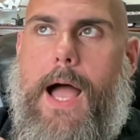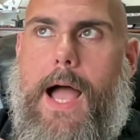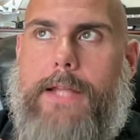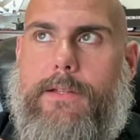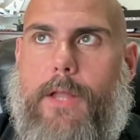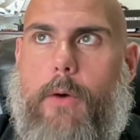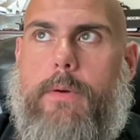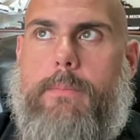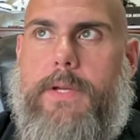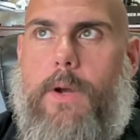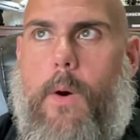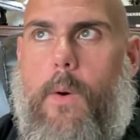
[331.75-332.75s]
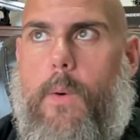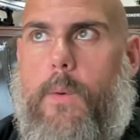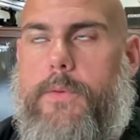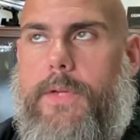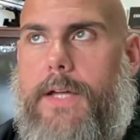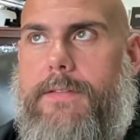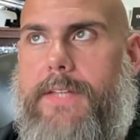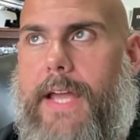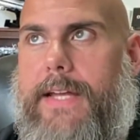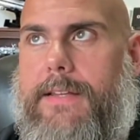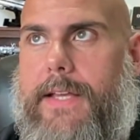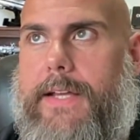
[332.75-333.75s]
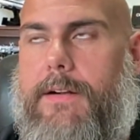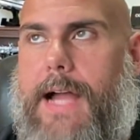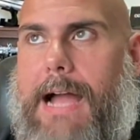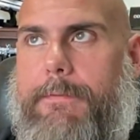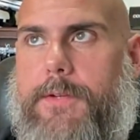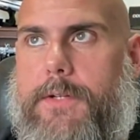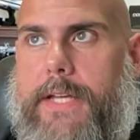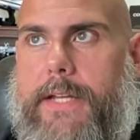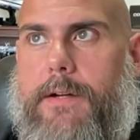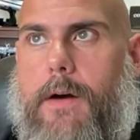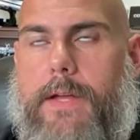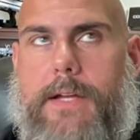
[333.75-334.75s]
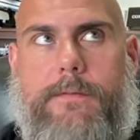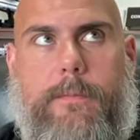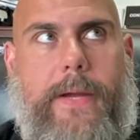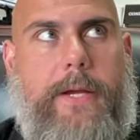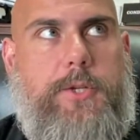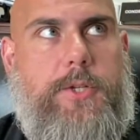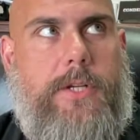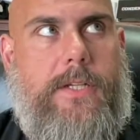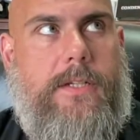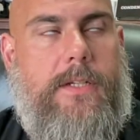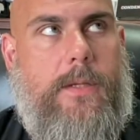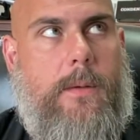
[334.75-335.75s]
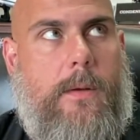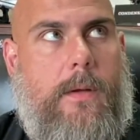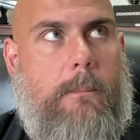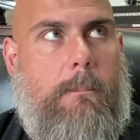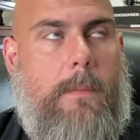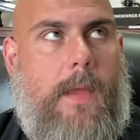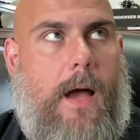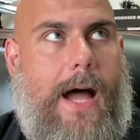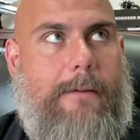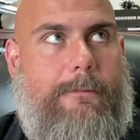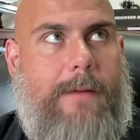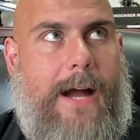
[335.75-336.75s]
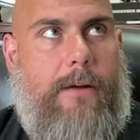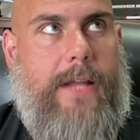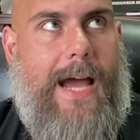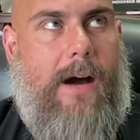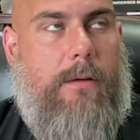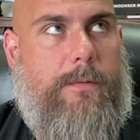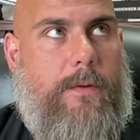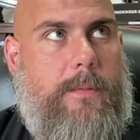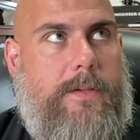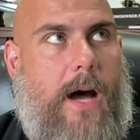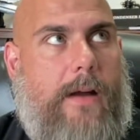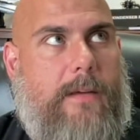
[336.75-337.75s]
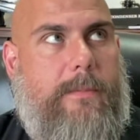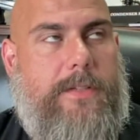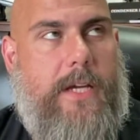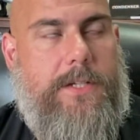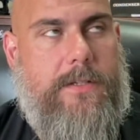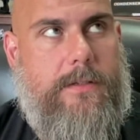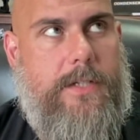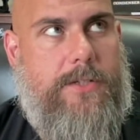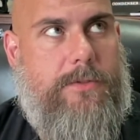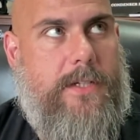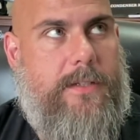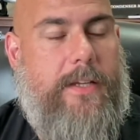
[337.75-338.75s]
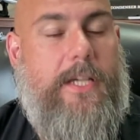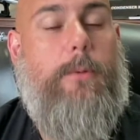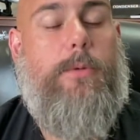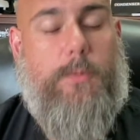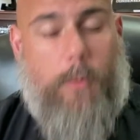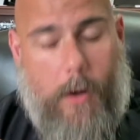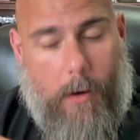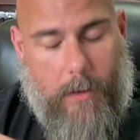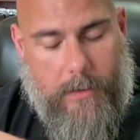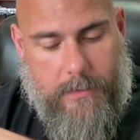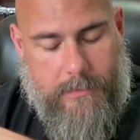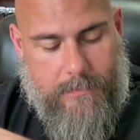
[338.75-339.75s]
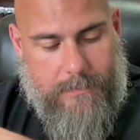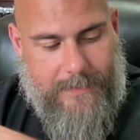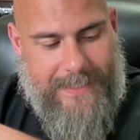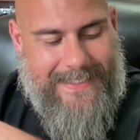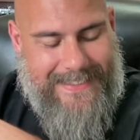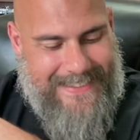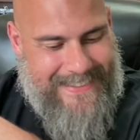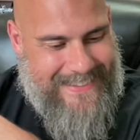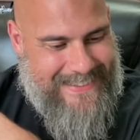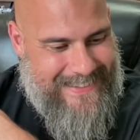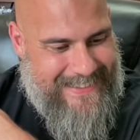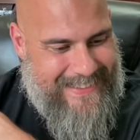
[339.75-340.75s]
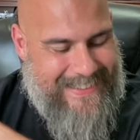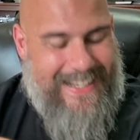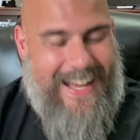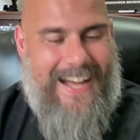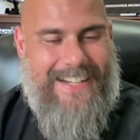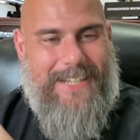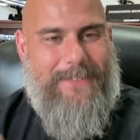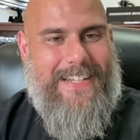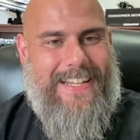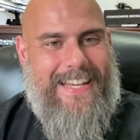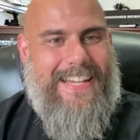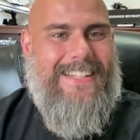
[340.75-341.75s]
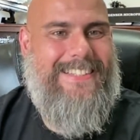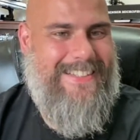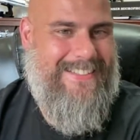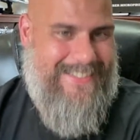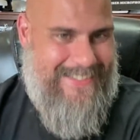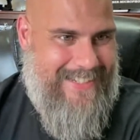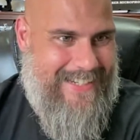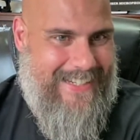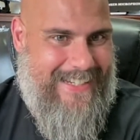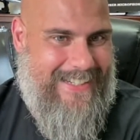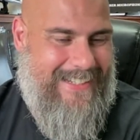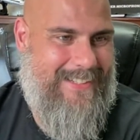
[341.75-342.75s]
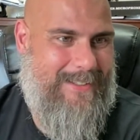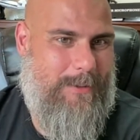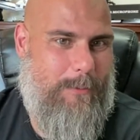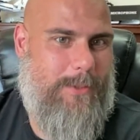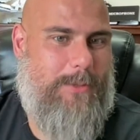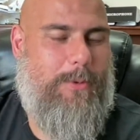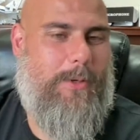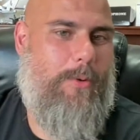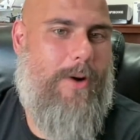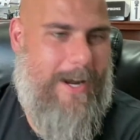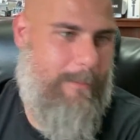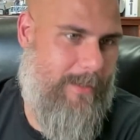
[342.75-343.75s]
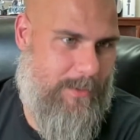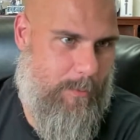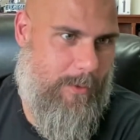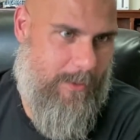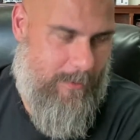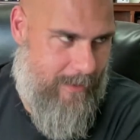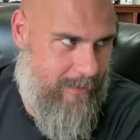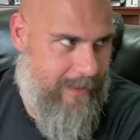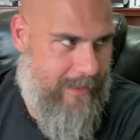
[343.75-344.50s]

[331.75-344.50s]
lo and behold, a day later, after getting all that information, I found out from the documentation of the district that he was wrong. And even he didn't see what the requirements were clearly.